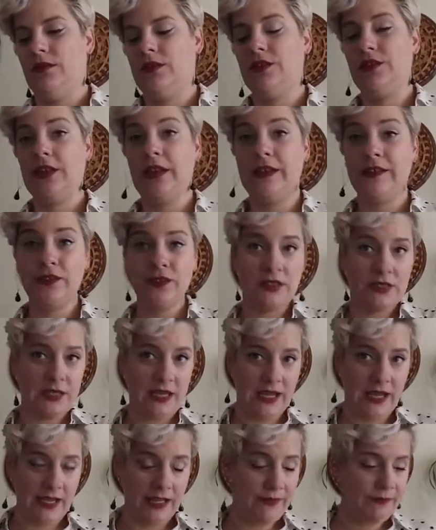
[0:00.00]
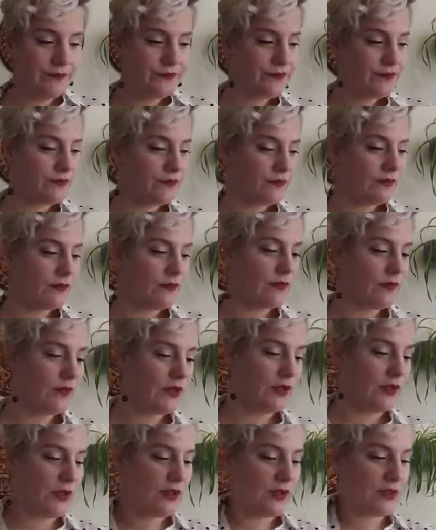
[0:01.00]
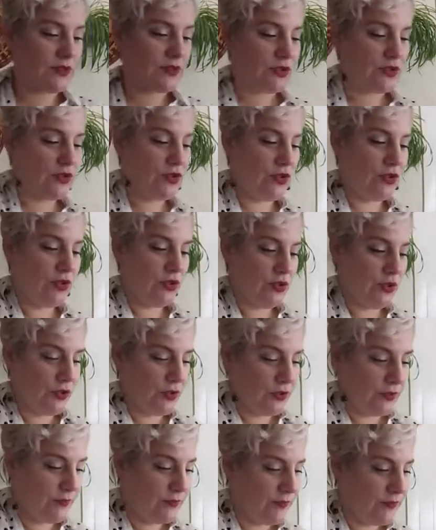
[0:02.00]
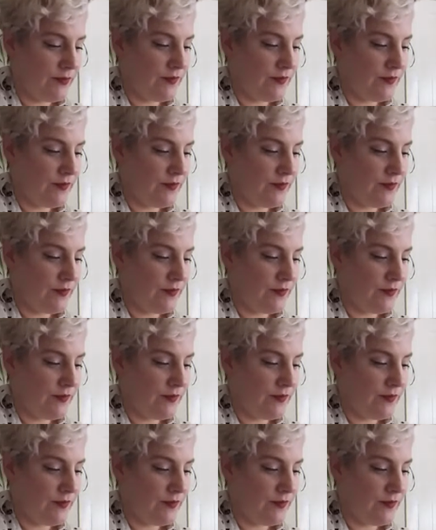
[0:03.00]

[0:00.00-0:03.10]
the challenge today is to